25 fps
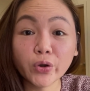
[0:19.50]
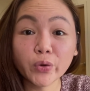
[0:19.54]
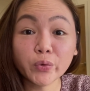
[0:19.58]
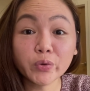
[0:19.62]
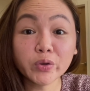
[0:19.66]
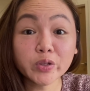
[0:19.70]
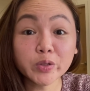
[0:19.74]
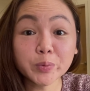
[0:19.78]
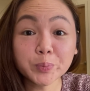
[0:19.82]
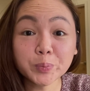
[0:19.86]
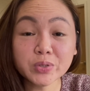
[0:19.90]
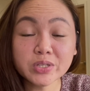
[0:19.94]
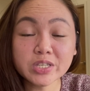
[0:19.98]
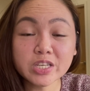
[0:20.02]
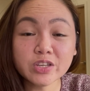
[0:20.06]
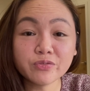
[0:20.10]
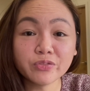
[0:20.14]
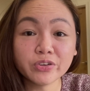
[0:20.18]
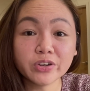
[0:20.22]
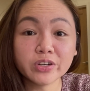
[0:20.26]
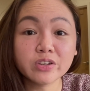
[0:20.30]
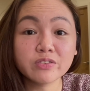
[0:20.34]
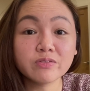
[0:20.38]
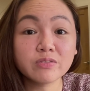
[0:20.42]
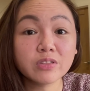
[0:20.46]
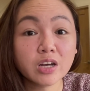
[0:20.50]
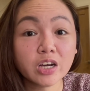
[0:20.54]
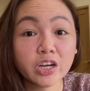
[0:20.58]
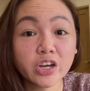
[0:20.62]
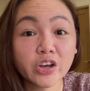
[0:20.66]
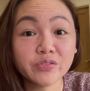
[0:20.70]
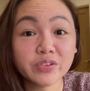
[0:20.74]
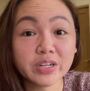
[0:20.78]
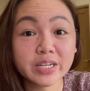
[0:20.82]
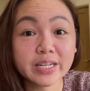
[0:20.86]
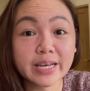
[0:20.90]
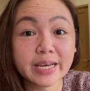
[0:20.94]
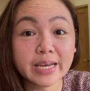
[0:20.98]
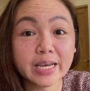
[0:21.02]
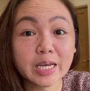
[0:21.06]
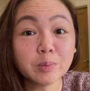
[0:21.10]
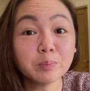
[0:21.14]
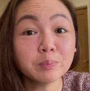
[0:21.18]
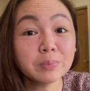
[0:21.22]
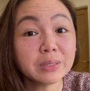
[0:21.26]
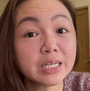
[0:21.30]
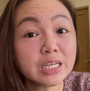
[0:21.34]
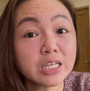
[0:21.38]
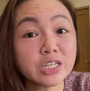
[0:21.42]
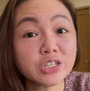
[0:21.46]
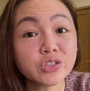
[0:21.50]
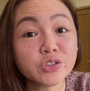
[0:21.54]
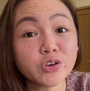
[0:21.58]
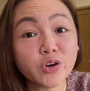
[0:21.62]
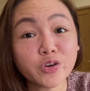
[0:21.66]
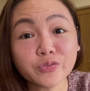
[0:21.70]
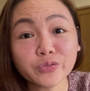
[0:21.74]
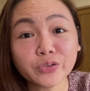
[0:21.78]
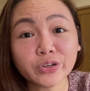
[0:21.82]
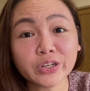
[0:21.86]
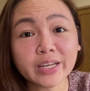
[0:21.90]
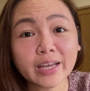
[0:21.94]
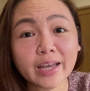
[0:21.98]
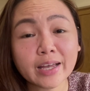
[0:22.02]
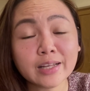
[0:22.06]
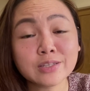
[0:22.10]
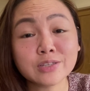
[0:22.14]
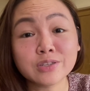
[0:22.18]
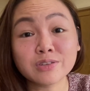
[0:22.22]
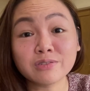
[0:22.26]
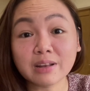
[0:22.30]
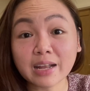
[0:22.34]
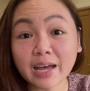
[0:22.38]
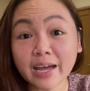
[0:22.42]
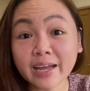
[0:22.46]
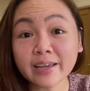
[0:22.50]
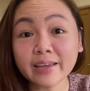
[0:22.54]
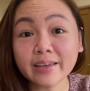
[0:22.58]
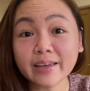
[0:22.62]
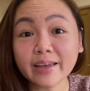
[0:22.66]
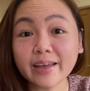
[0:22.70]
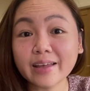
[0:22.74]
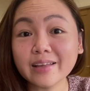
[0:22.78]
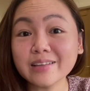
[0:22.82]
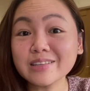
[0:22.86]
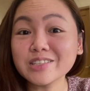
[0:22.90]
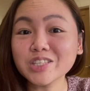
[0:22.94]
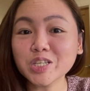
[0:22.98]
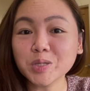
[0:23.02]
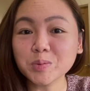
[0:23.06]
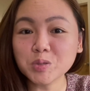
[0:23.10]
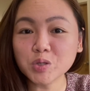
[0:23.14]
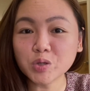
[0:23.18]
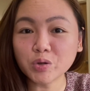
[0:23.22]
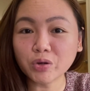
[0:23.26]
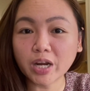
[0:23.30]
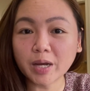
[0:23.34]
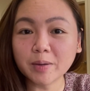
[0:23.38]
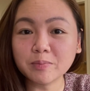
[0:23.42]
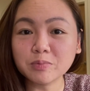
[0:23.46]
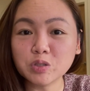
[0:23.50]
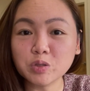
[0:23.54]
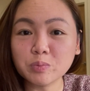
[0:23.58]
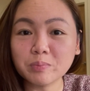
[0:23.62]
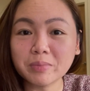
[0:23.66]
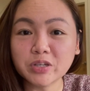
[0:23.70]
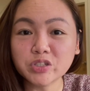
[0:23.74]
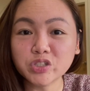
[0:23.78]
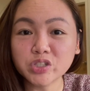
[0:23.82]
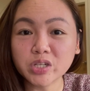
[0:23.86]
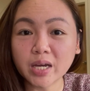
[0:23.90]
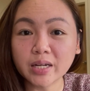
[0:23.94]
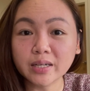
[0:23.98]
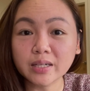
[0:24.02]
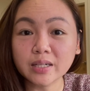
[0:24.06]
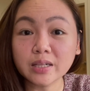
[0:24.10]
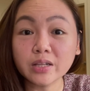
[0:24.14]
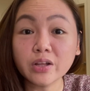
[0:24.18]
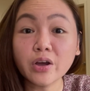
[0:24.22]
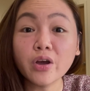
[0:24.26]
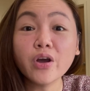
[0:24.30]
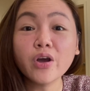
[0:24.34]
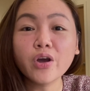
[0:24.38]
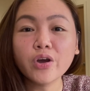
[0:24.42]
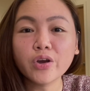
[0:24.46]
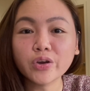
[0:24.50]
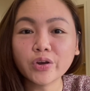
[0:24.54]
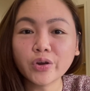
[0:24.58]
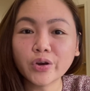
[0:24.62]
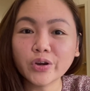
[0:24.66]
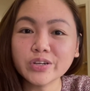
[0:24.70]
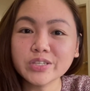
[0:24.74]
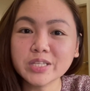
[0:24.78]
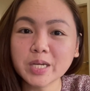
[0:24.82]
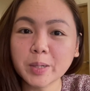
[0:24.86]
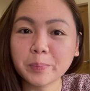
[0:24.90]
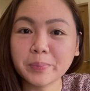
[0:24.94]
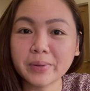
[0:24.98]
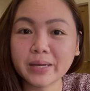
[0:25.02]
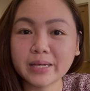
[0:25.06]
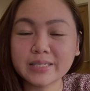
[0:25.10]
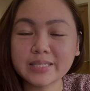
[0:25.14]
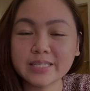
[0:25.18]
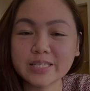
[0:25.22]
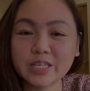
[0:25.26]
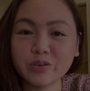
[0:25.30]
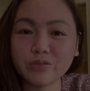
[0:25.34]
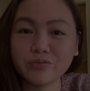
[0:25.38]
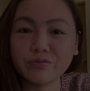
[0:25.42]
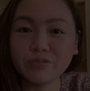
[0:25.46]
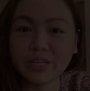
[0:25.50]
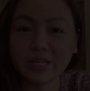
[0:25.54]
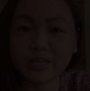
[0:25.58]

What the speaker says: we will proceed for the vlog of the day, please don't forget to like and subscribe to my channel, CORRdapya TV.